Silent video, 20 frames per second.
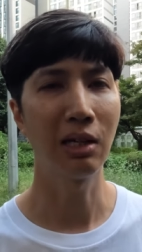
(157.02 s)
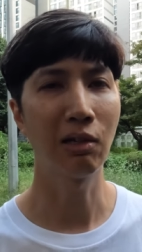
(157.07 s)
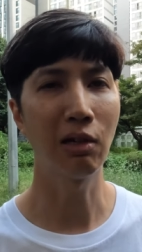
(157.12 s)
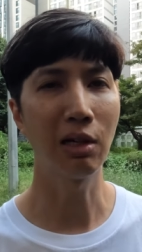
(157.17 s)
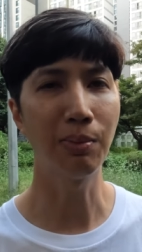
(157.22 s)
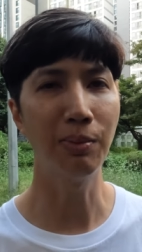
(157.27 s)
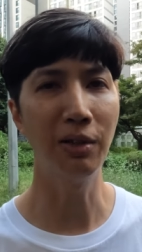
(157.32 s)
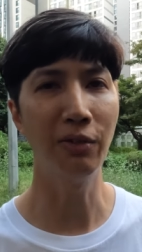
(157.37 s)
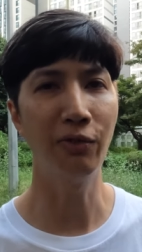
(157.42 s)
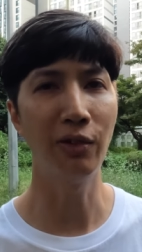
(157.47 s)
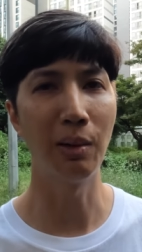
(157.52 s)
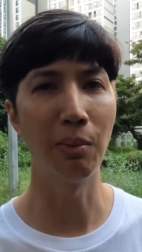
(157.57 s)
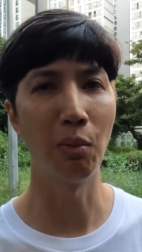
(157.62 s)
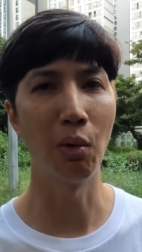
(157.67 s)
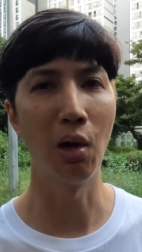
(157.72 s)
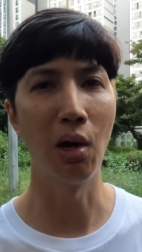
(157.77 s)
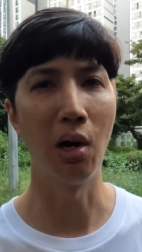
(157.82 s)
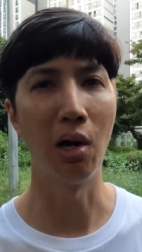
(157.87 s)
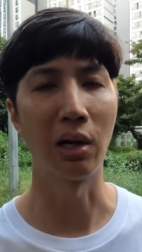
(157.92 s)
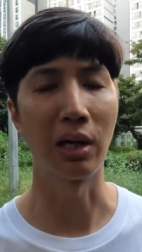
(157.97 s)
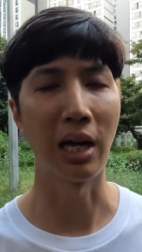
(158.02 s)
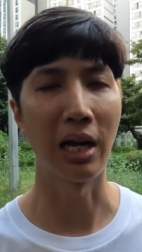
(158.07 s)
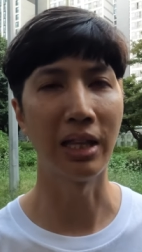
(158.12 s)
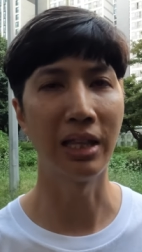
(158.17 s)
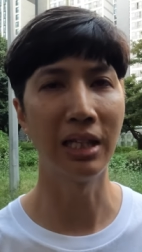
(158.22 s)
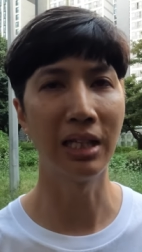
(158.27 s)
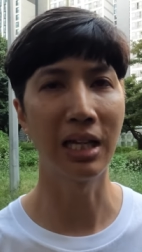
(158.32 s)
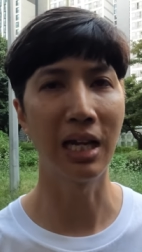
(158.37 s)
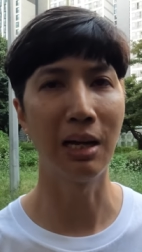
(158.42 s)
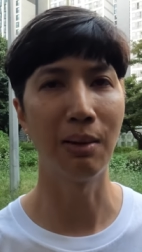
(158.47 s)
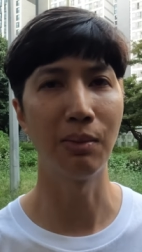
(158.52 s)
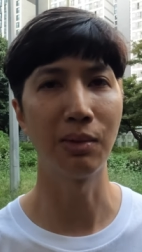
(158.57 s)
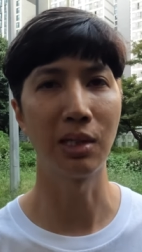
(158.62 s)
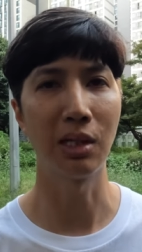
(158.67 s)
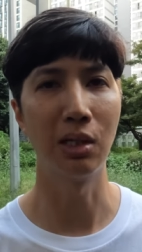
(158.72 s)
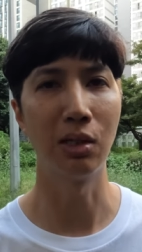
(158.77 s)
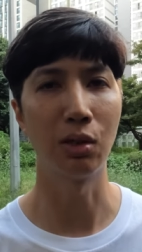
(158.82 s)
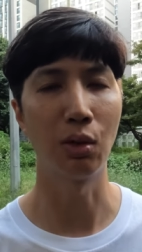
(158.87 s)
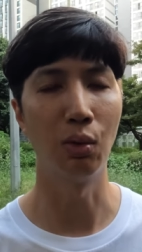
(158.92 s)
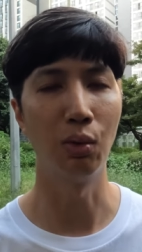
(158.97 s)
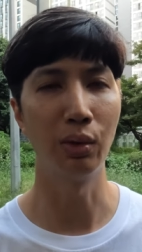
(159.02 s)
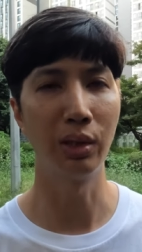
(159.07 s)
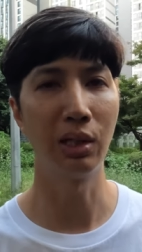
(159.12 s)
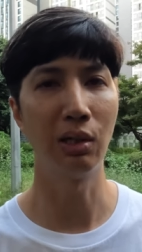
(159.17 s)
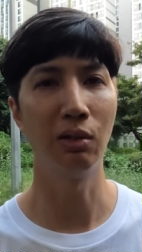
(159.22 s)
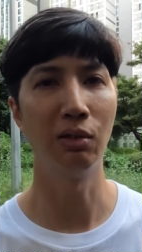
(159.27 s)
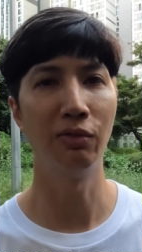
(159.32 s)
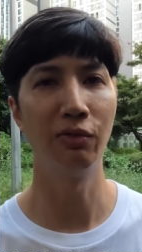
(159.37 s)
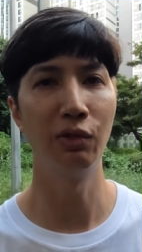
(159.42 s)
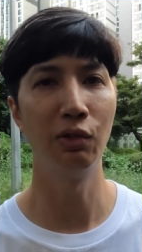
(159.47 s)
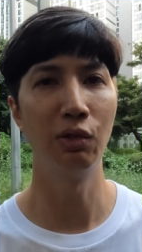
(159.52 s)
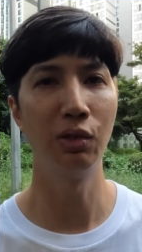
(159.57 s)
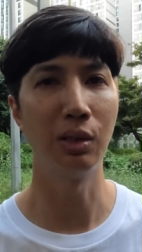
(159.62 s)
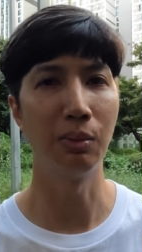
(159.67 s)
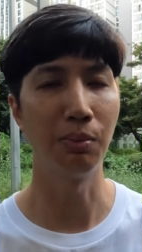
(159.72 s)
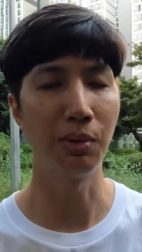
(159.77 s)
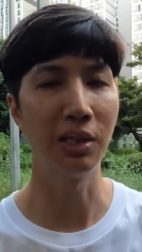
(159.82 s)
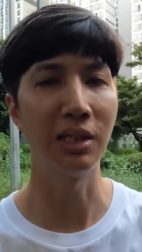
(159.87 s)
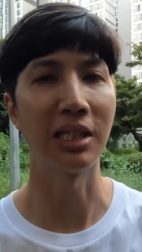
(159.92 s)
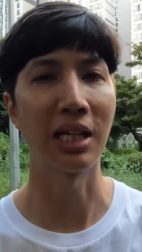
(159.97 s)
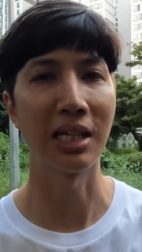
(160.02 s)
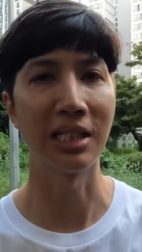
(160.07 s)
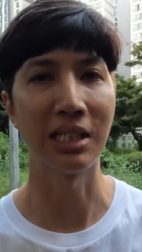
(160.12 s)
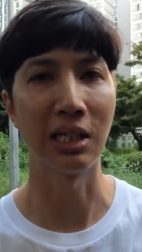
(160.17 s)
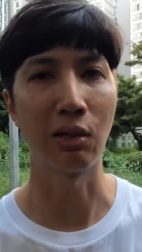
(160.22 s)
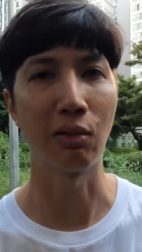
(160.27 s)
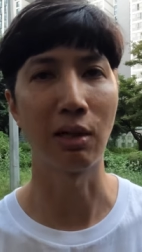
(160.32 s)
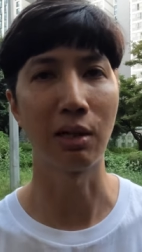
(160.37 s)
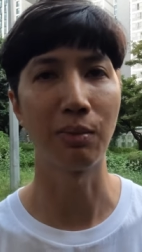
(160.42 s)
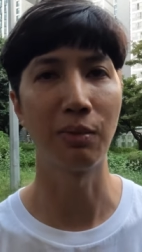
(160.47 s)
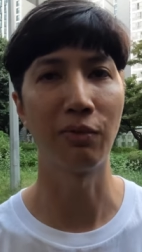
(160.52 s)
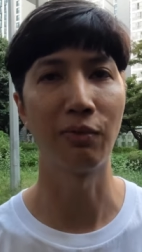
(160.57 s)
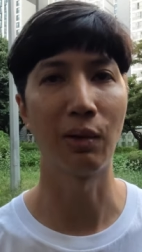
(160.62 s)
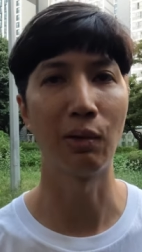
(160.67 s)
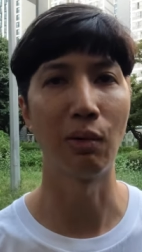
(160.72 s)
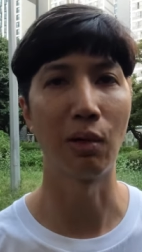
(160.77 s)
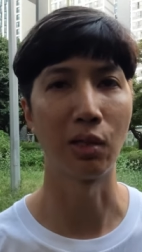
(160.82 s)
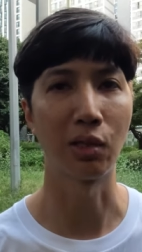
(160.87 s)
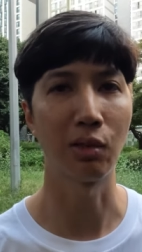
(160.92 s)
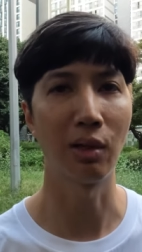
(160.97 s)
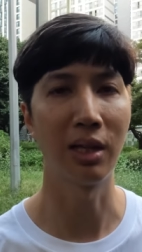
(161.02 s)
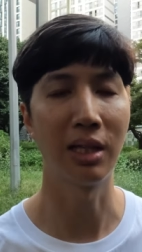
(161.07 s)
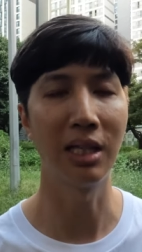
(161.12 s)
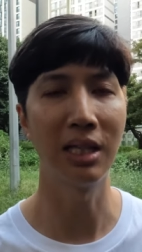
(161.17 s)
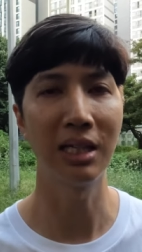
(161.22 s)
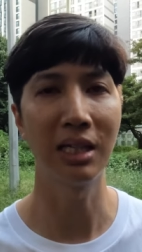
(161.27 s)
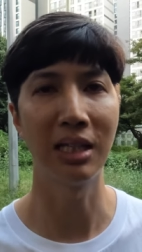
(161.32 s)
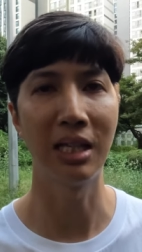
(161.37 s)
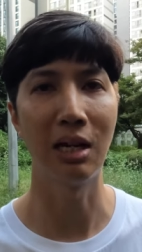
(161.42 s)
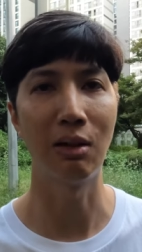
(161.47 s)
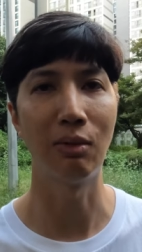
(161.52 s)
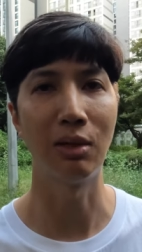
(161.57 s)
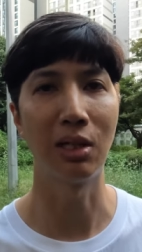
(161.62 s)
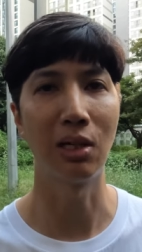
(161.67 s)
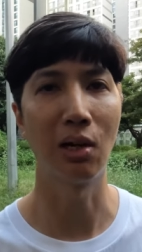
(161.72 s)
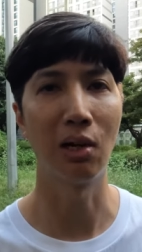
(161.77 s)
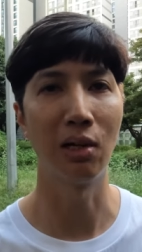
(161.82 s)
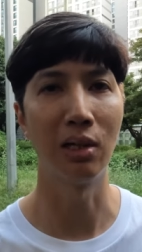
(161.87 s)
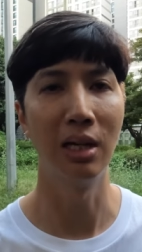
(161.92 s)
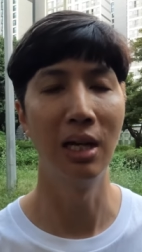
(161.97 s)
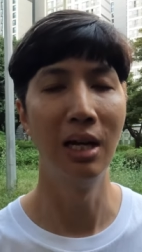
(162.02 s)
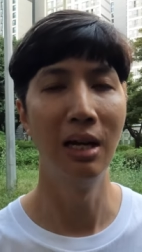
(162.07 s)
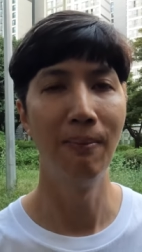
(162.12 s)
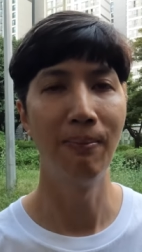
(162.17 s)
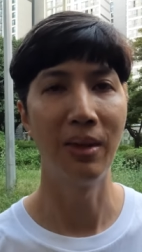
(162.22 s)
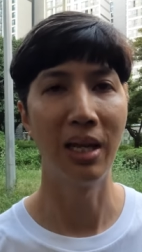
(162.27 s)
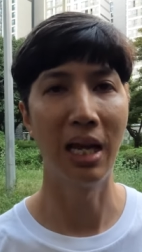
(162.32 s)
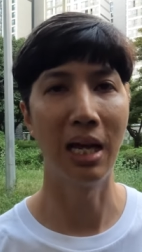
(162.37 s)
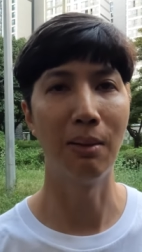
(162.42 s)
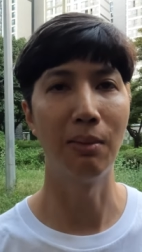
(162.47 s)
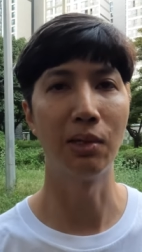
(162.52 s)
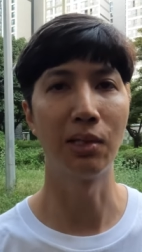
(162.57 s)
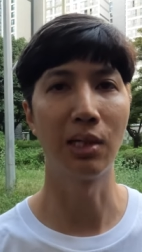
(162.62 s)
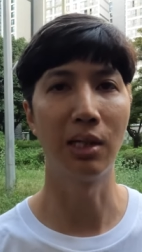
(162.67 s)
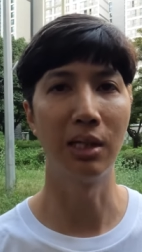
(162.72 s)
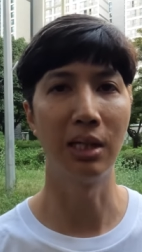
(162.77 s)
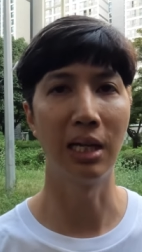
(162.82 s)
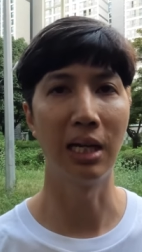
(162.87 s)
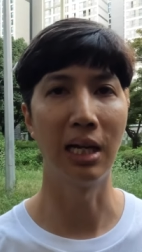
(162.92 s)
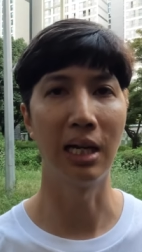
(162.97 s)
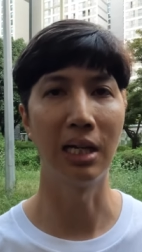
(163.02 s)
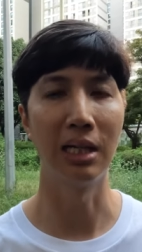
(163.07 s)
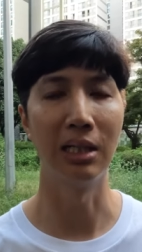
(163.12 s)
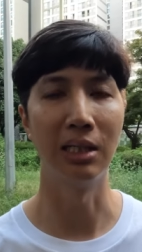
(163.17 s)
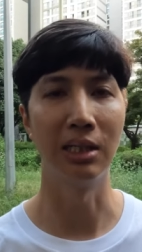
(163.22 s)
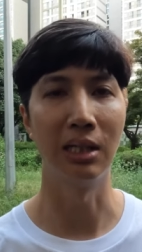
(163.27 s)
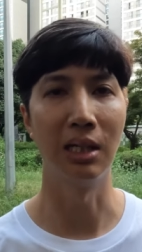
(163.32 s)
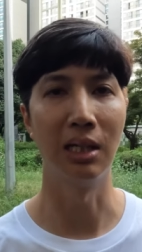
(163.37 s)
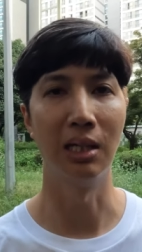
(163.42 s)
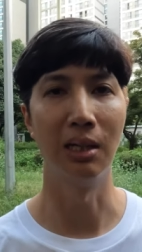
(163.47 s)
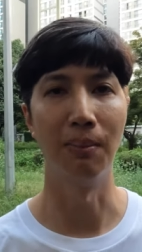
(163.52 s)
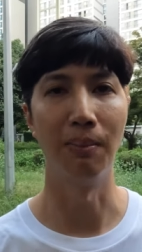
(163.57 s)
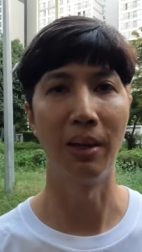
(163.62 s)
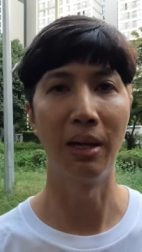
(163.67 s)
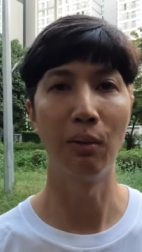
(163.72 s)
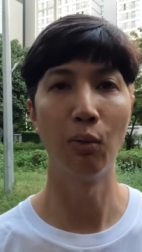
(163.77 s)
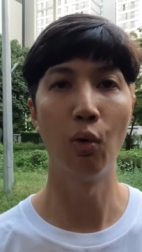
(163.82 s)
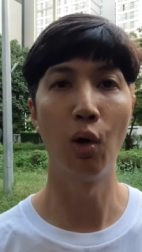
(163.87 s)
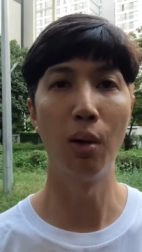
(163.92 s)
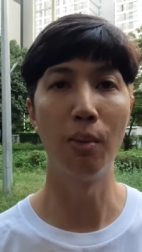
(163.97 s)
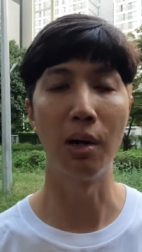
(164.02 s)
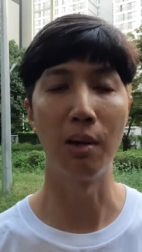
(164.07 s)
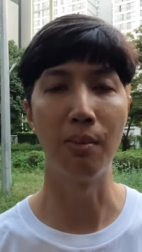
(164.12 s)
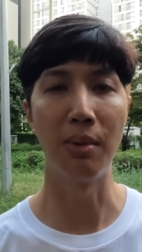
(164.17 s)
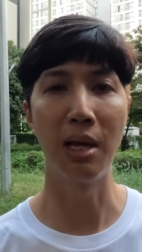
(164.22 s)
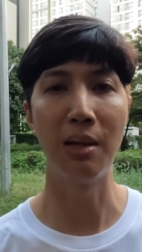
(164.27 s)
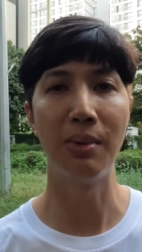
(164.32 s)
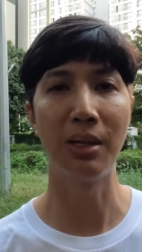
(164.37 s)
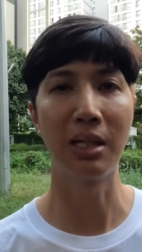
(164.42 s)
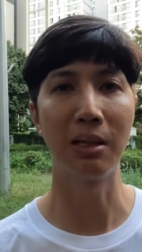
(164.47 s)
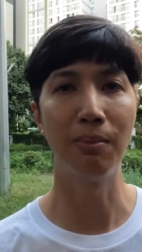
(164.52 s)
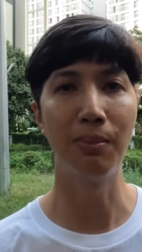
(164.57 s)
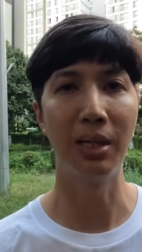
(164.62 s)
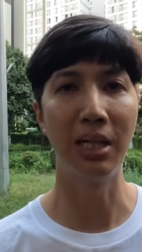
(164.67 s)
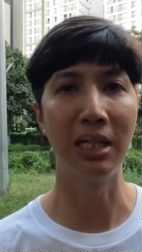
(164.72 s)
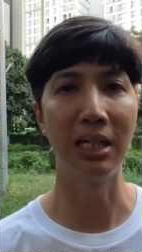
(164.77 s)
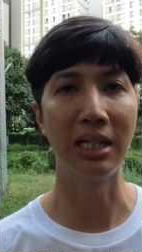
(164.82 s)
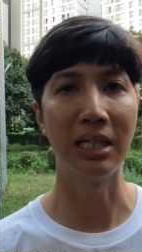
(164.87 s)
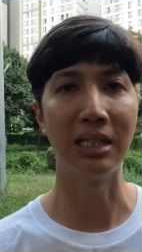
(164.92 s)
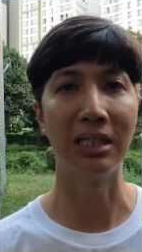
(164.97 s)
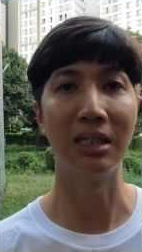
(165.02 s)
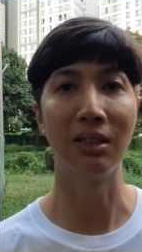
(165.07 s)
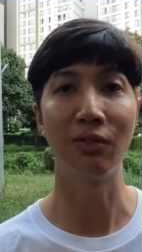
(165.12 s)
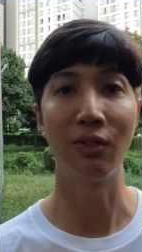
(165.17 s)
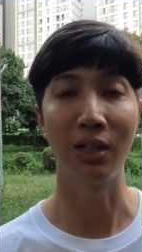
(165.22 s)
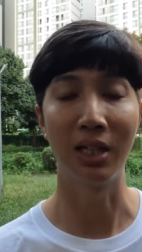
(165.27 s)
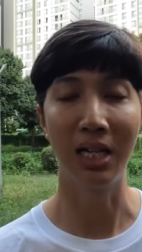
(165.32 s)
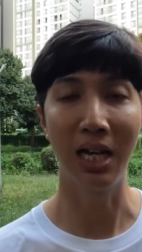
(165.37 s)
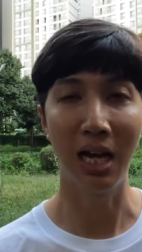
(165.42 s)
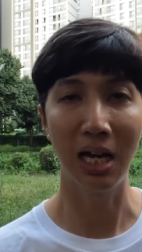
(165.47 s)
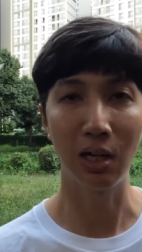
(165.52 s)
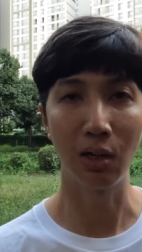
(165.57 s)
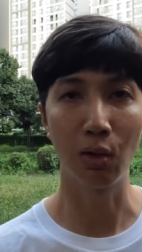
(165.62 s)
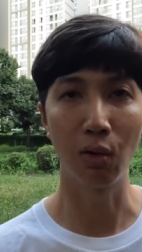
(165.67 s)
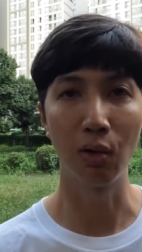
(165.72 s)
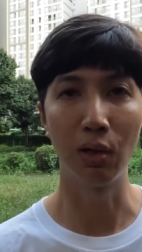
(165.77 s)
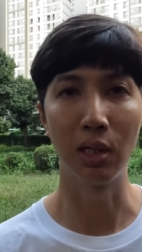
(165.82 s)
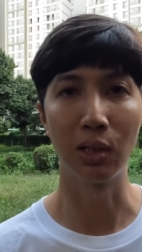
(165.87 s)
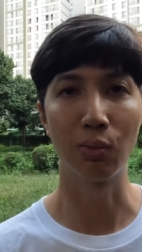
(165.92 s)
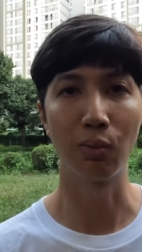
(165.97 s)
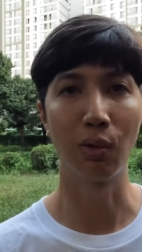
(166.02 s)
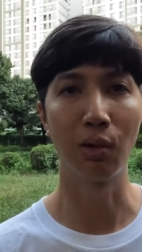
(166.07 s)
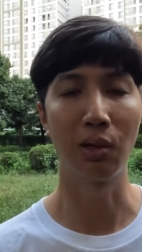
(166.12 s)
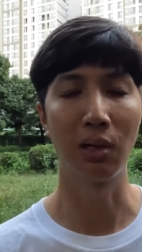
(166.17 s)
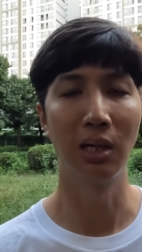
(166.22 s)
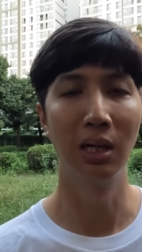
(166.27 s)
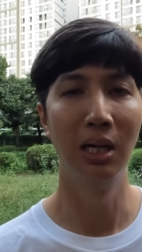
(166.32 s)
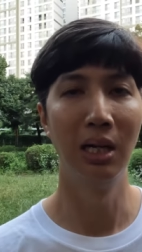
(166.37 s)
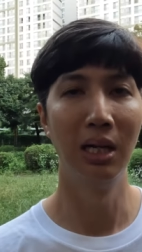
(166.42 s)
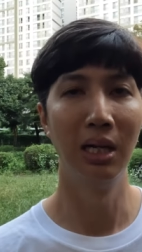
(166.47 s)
correct me if I'm wrong. I think Amazon is only Whole Foods, and please, like I said, correct me if I'm wrong. So I think in that regard, Amazon and um, Walmart may be competing in different categories where